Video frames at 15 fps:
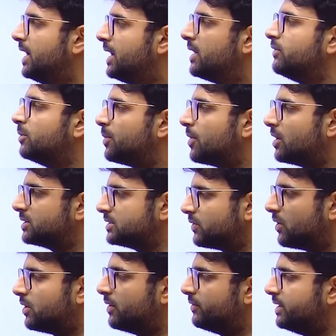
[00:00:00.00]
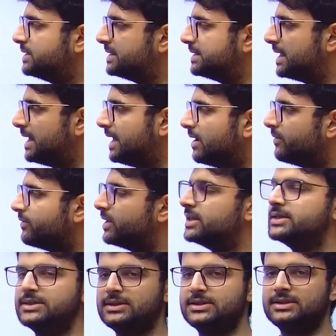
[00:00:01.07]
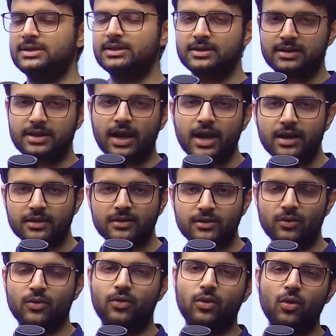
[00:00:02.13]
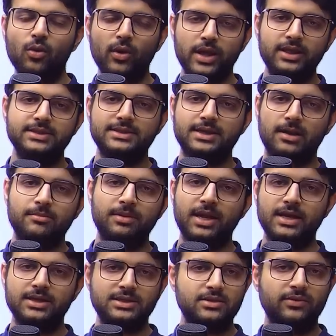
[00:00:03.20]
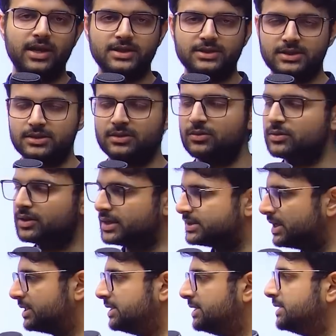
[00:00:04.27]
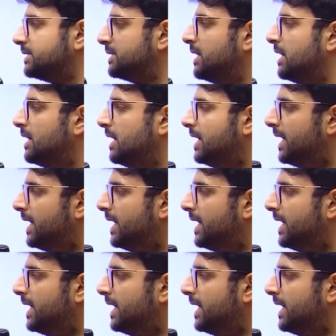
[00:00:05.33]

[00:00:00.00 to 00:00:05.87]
interview process for all of these, the levels that you grow in this company, SD1, SD2, things like these,